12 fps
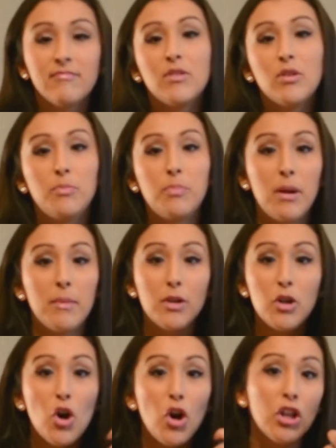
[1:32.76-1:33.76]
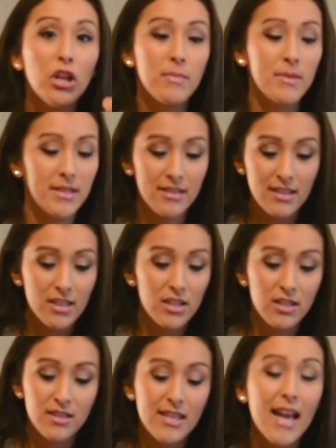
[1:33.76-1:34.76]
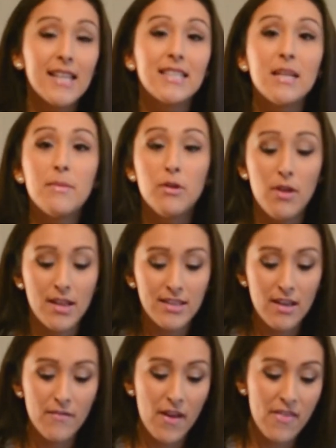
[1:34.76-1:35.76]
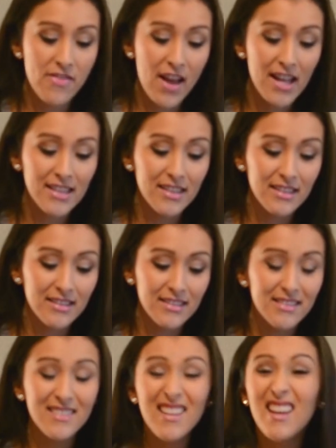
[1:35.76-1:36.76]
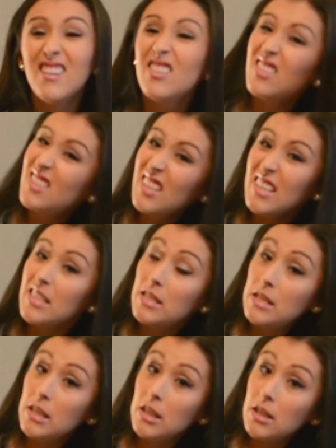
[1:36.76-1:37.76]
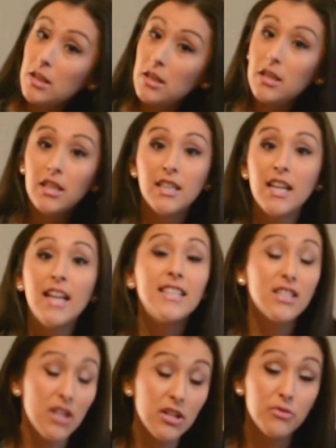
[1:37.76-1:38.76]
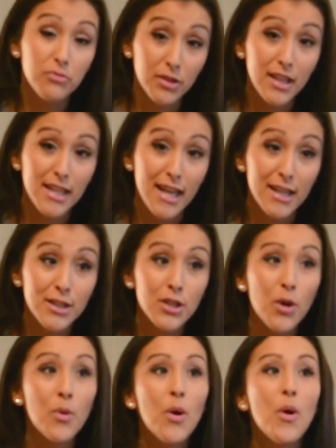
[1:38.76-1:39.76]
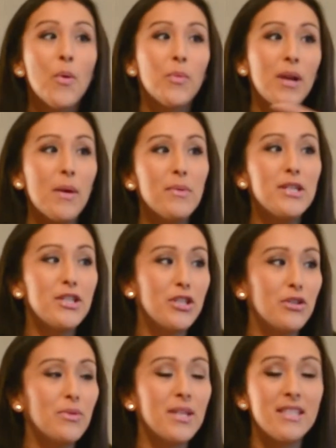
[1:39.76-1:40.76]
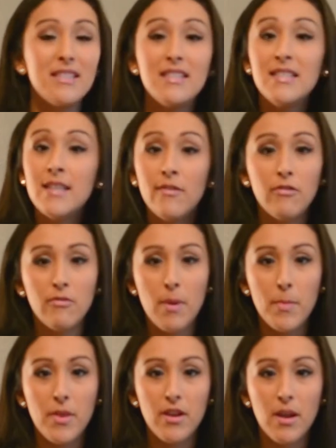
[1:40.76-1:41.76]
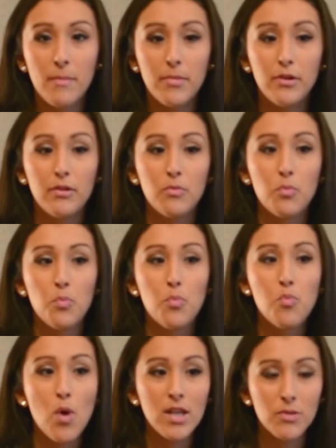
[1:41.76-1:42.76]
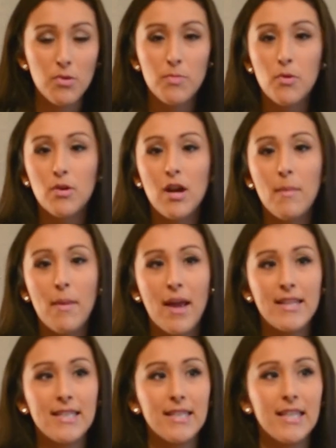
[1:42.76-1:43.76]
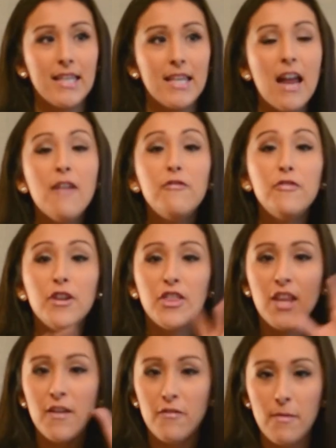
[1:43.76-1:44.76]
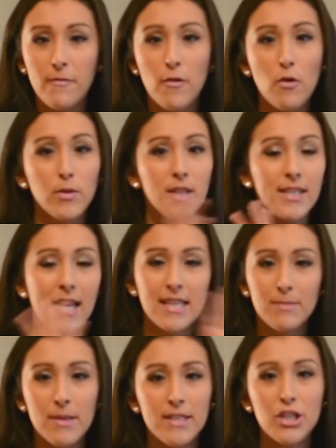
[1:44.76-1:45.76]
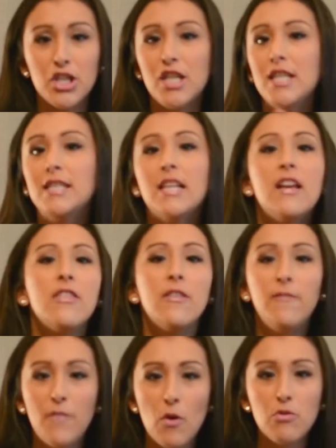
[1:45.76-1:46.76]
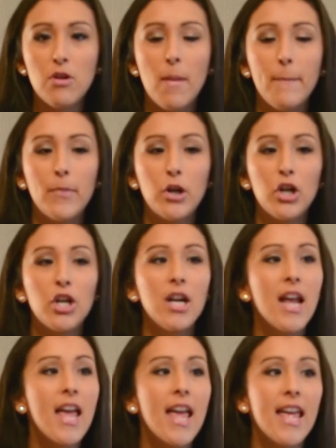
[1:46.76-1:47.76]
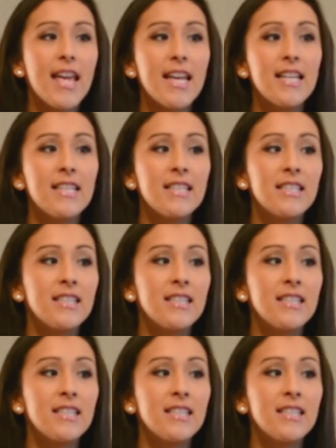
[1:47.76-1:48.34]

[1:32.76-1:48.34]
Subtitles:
you'd probably call him and text him and all that stuff, and that's not a good idea. It's really not. So what I would do is never remember the number. Once we broke up, I deleted everything from my phone, the text messages, the phone number, and